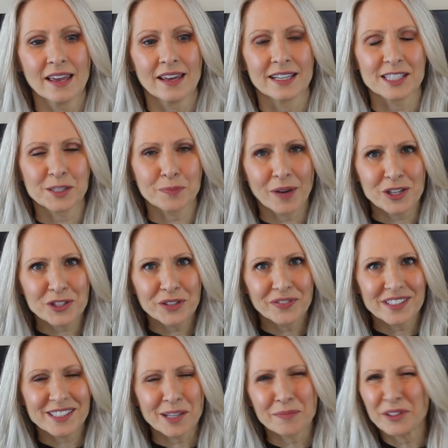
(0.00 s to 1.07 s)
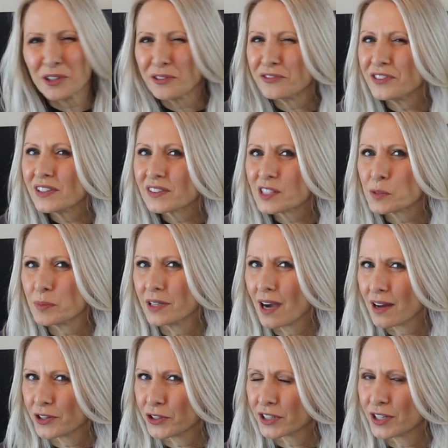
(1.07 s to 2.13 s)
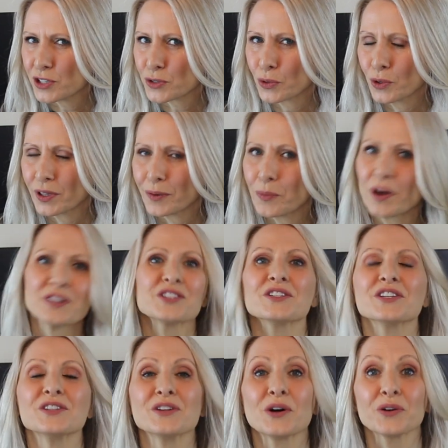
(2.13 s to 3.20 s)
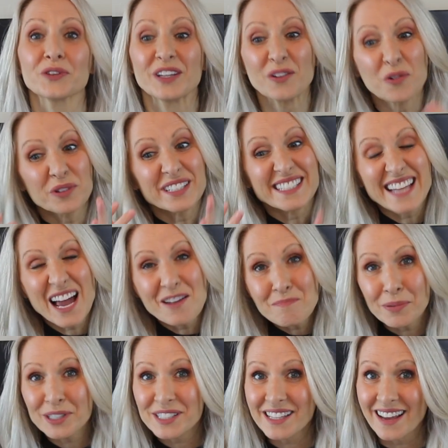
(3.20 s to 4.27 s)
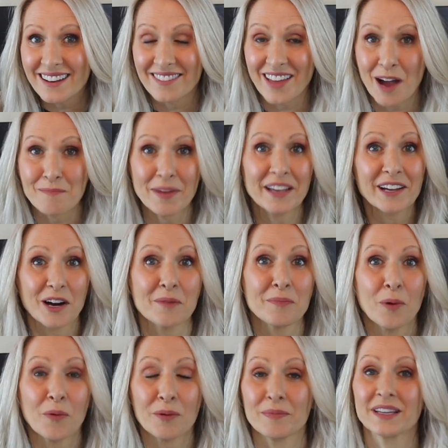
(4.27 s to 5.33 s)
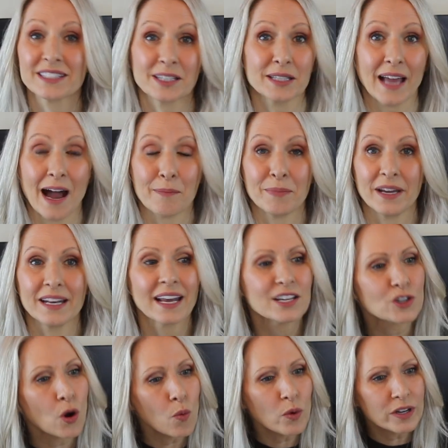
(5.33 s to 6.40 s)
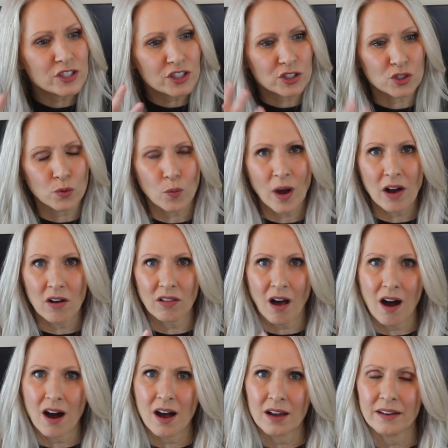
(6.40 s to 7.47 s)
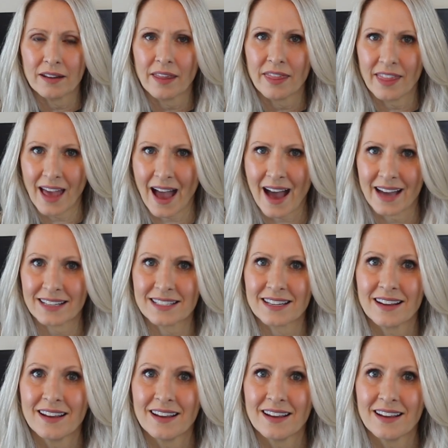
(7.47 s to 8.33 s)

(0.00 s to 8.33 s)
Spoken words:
especially if it's something you feel is beyond your control, I want you to know that only 10% of that make up what makes us happy. And I don't want to just dwell on that,